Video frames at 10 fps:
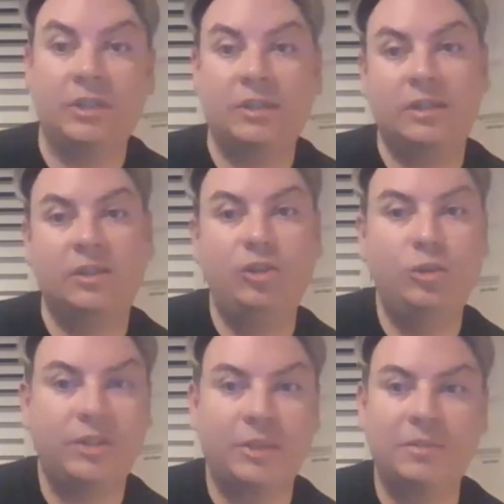is a new
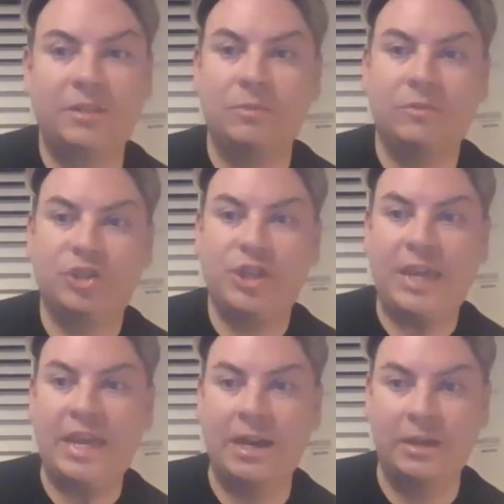symptom of
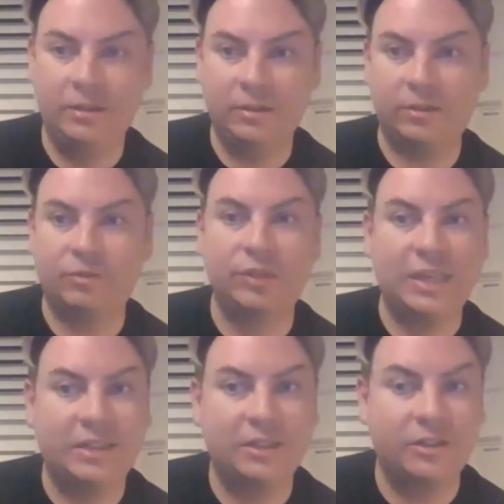shaky hand
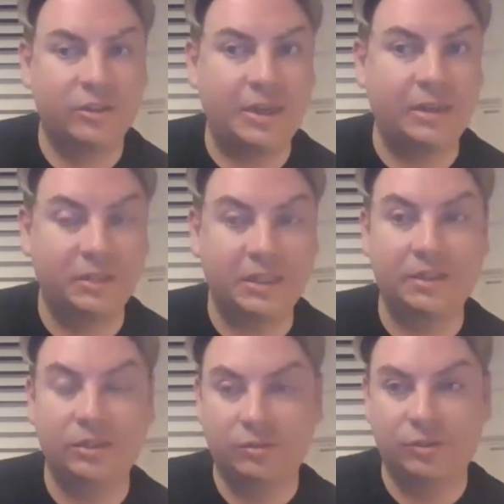related to
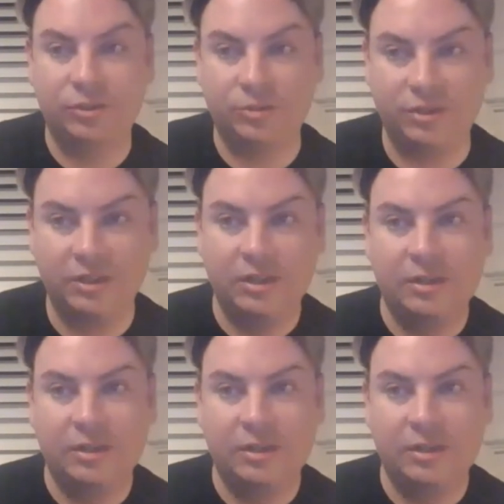LDN overdose.